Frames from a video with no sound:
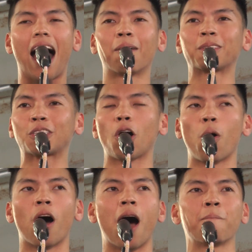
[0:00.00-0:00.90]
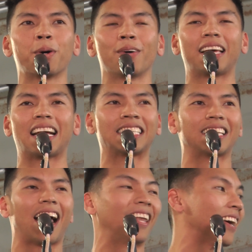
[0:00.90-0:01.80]
I'm so humbled, and
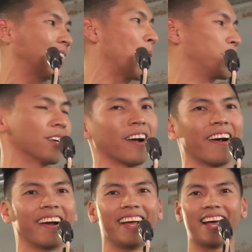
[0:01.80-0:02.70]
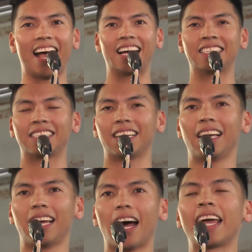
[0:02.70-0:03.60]
I look up to her as
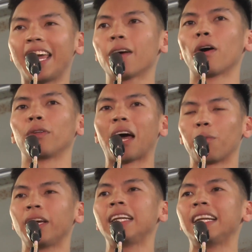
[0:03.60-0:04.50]
a hero that we